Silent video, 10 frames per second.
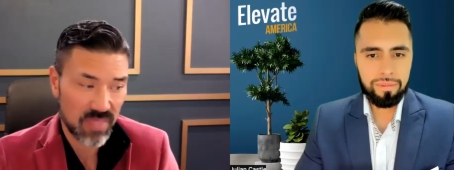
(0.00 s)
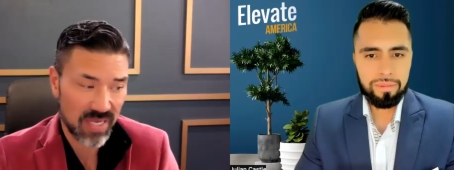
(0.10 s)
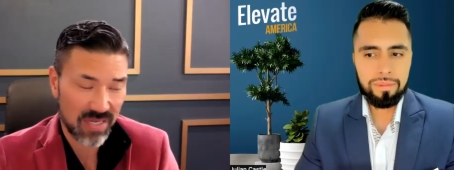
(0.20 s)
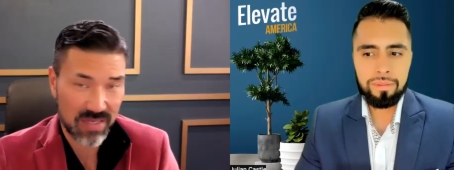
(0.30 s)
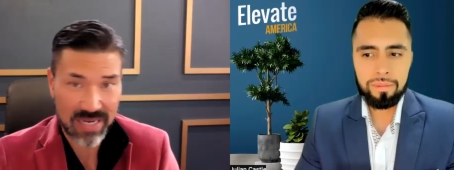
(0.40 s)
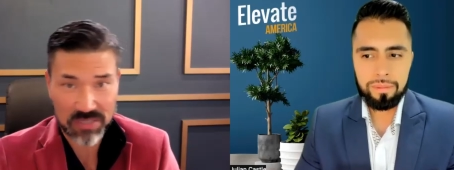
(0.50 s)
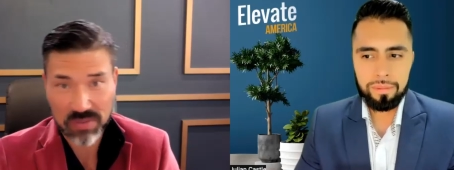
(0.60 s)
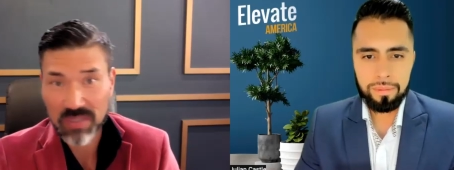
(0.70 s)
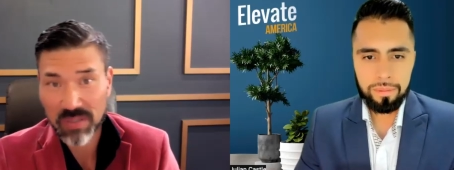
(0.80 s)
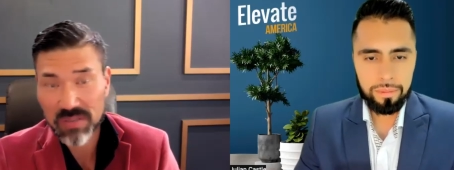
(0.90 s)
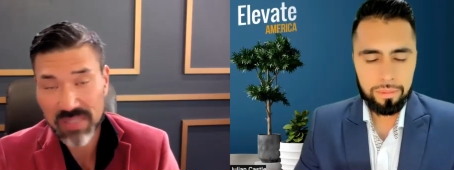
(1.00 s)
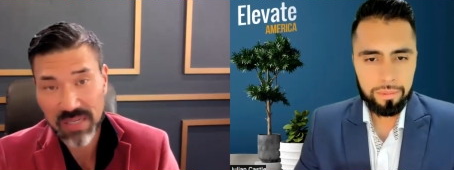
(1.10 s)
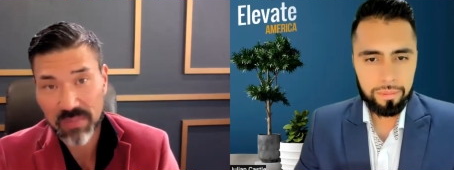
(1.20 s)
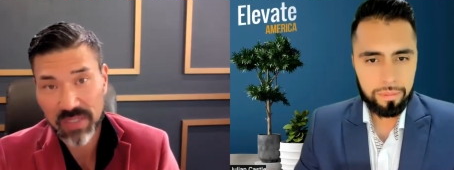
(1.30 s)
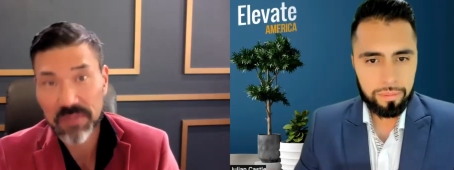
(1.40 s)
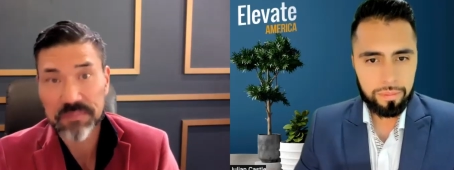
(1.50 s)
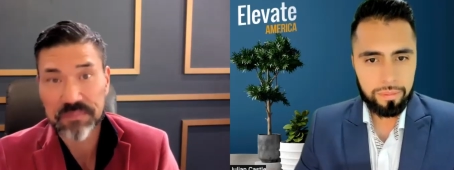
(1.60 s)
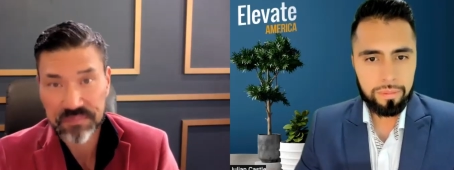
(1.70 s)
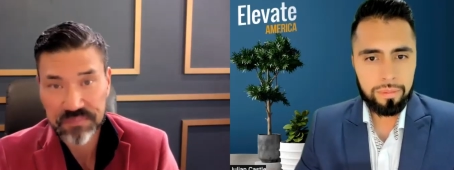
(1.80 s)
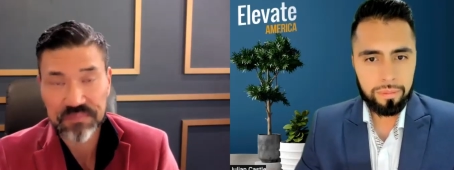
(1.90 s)
Speaker 1: and it naturally grows that way.
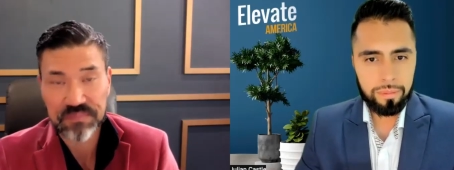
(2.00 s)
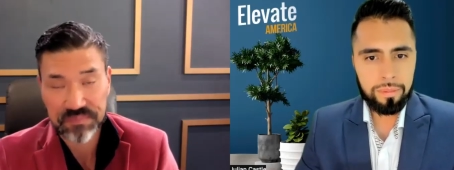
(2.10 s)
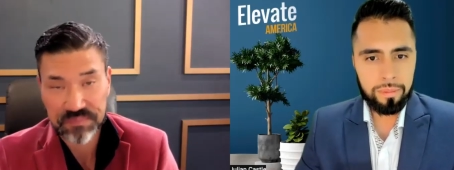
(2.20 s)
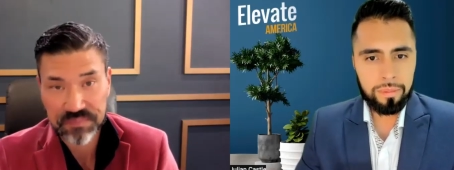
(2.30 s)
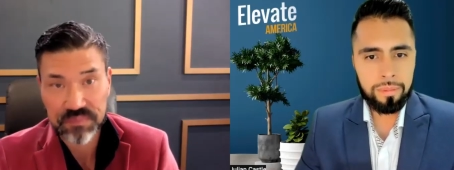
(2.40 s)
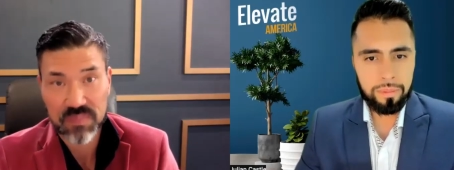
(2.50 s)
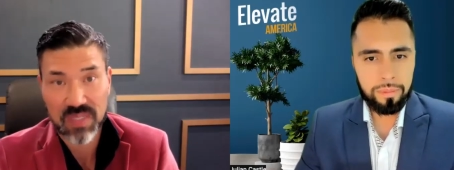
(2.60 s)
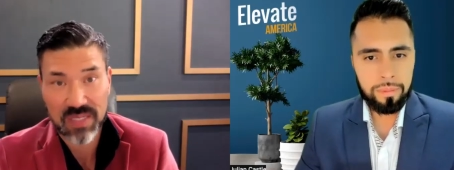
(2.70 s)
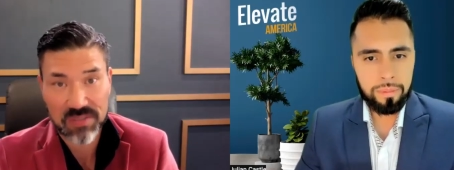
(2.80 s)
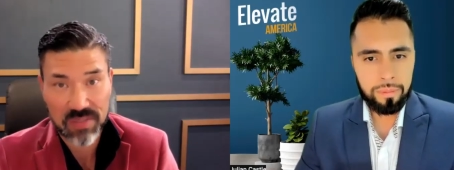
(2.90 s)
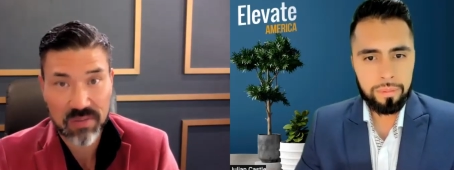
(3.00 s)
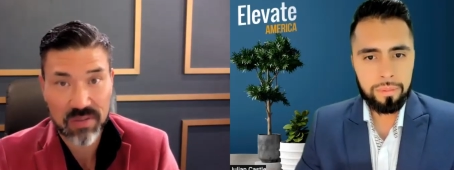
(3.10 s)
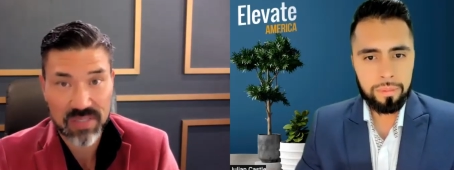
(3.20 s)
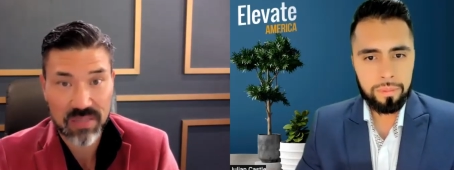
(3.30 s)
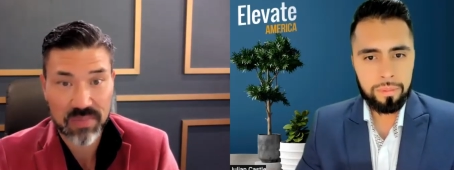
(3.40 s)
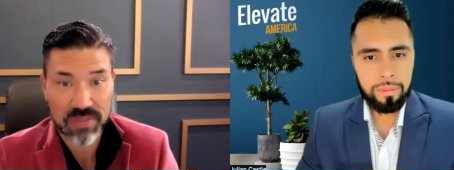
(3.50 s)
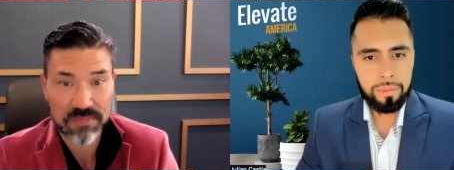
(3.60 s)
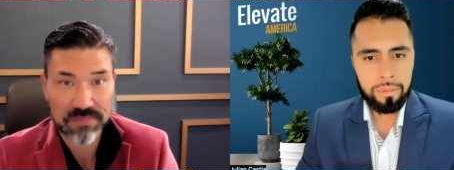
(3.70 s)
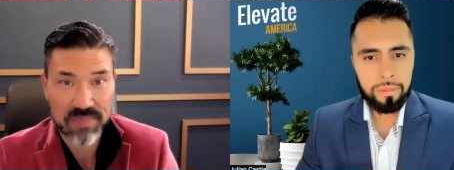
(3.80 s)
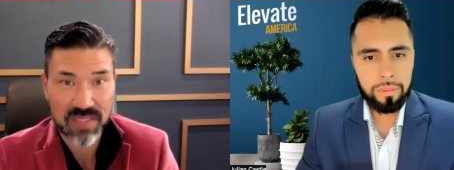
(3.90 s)
Mm-hmm. grows that way.
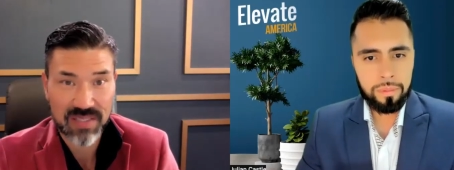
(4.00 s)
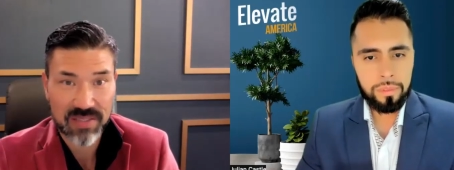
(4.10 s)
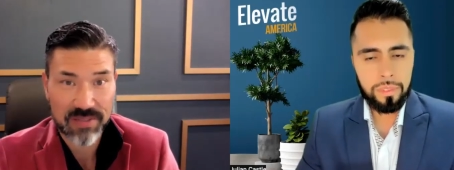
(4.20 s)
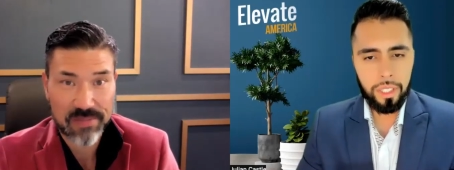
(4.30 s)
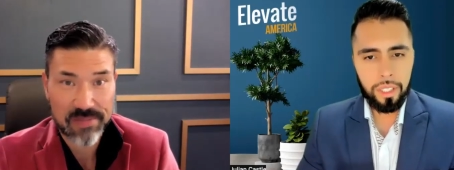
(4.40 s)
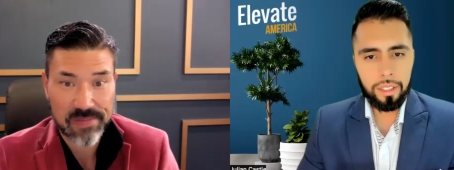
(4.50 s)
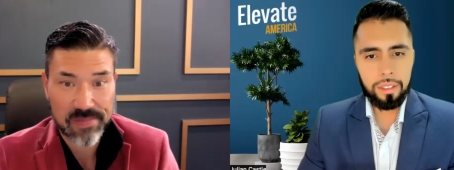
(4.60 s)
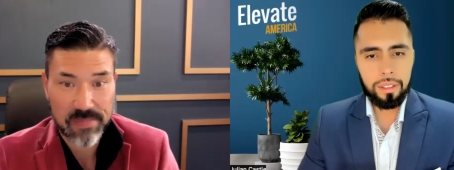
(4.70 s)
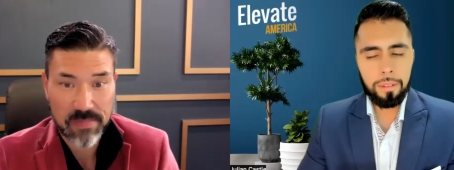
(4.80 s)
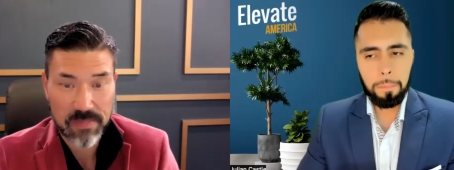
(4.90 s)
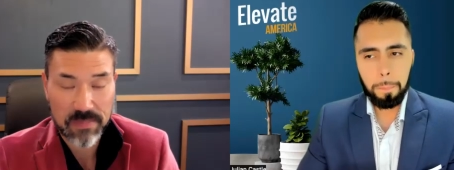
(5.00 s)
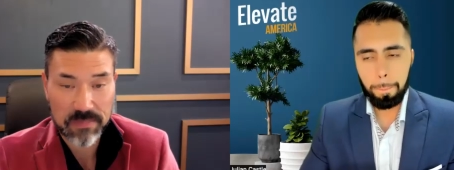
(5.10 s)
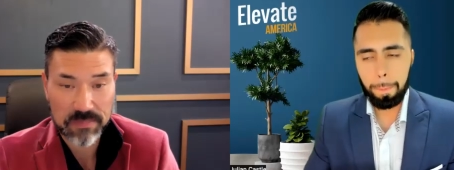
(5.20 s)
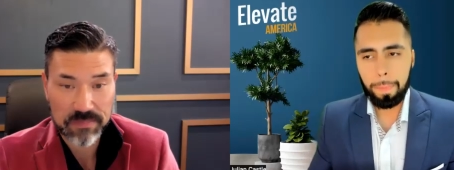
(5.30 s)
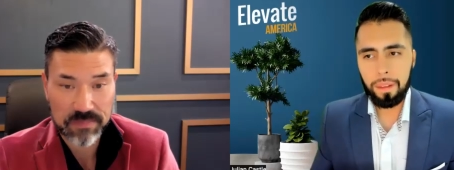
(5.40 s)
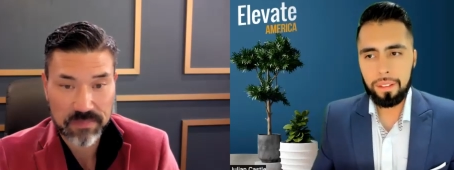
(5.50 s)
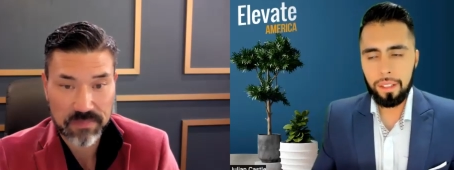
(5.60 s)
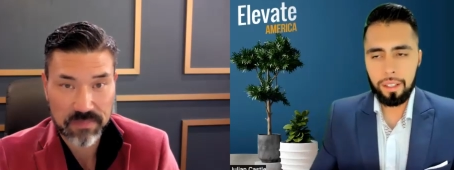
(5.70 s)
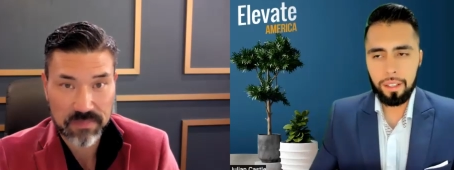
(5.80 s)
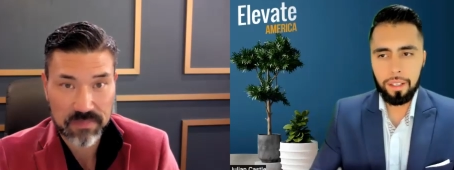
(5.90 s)
Speaker 2: Yeah,
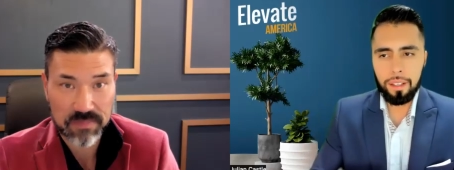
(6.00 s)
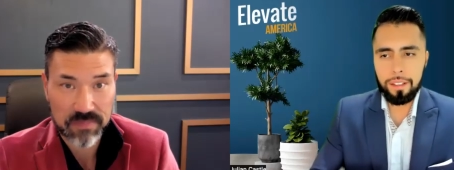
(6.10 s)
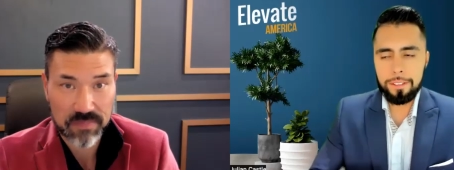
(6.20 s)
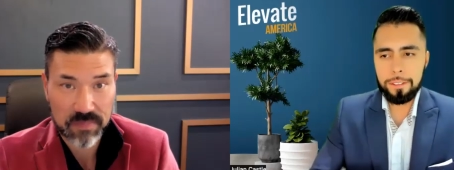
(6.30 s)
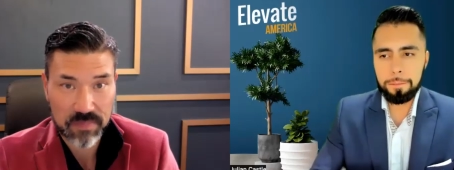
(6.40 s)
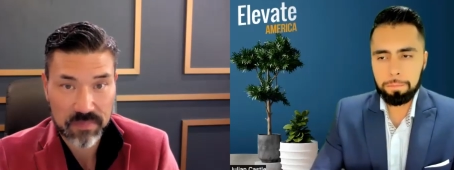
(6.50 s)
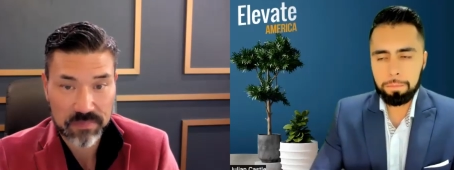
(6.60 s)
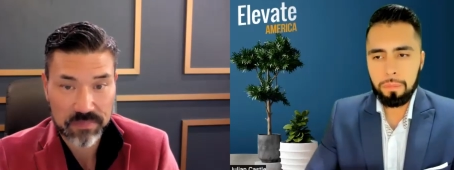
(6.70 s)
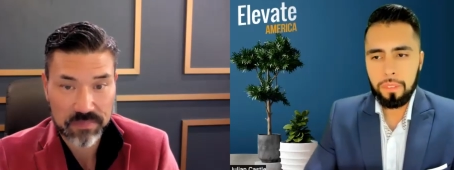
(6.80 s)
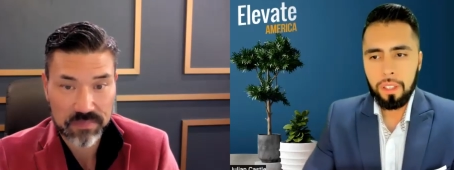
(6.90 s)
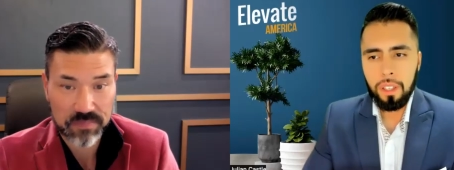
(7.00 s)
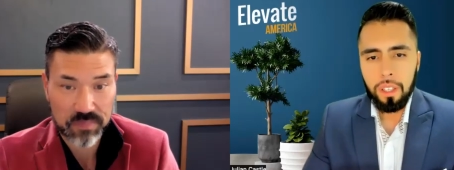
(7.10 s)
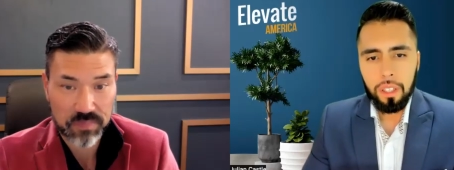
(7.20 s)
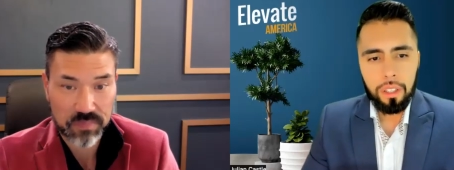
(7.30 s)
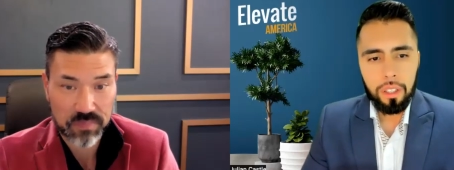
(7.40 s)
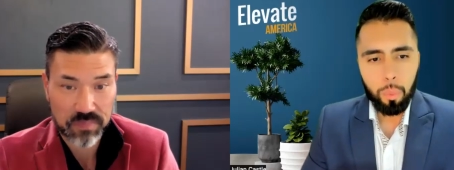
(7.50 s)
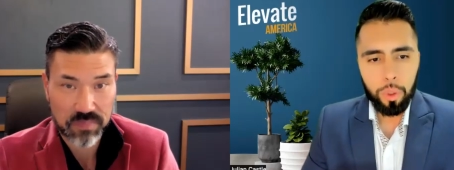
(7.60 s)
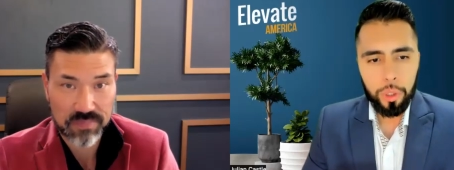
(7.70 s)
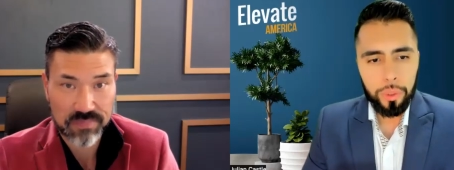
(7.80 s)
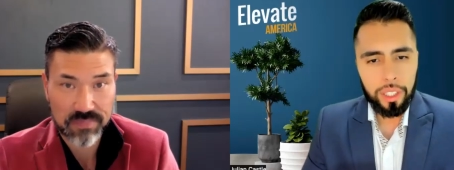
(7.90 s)
yeah. And
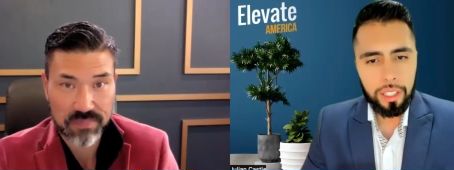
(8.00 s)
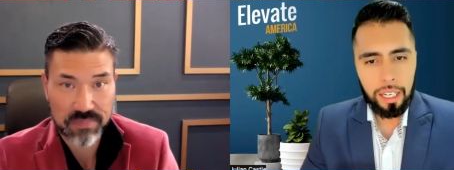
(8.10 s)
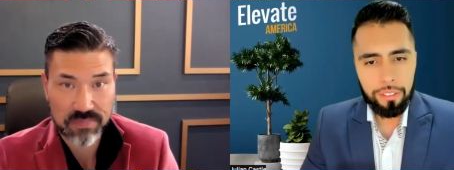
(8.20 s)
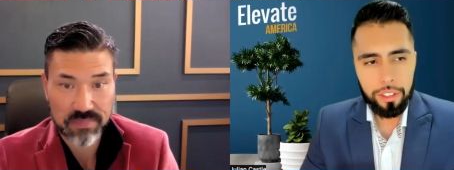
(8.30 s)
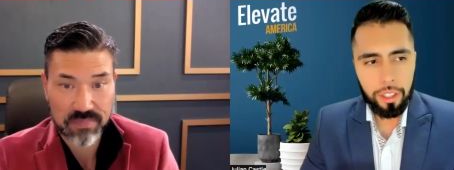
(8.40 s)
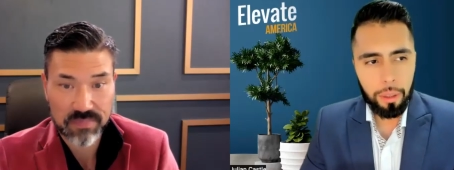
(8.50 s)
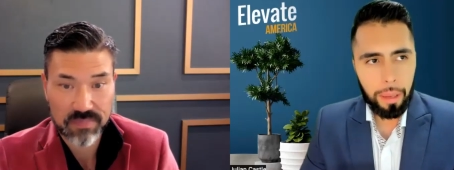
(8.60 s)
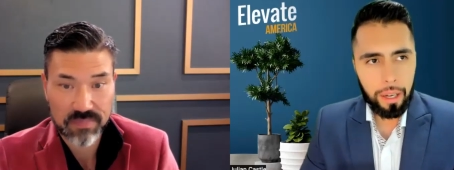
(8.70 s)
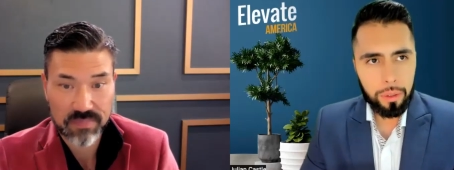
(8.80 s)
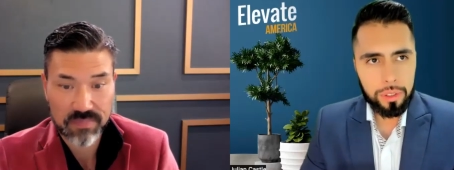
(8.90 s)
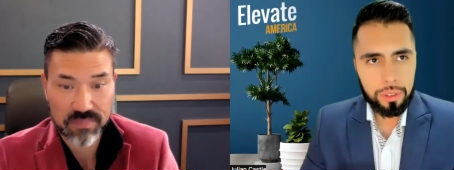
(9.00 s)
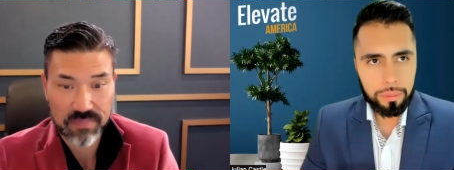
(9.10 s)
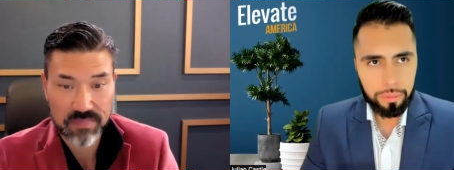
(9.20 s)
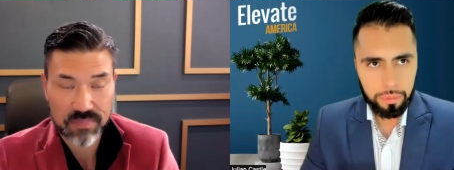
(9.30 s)
what do you think, Iven, about